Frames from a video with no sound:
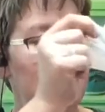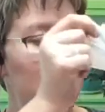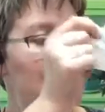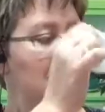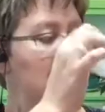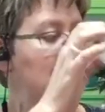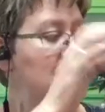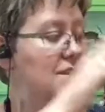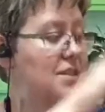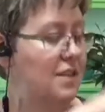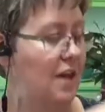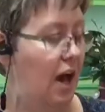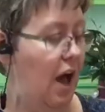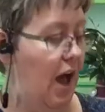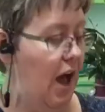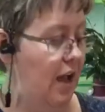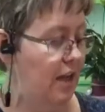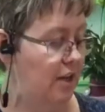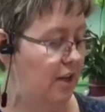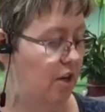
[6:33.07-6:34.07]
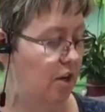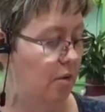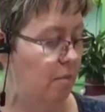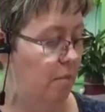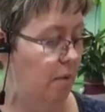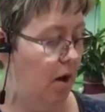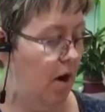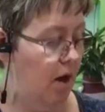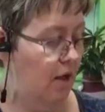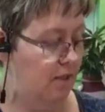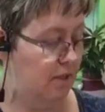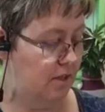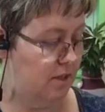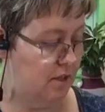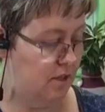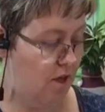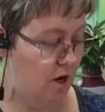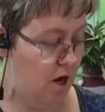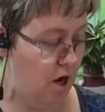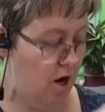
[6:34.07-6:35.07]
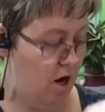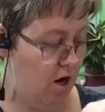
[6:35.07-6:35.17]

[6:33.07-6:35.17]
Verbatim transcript: inside your monster,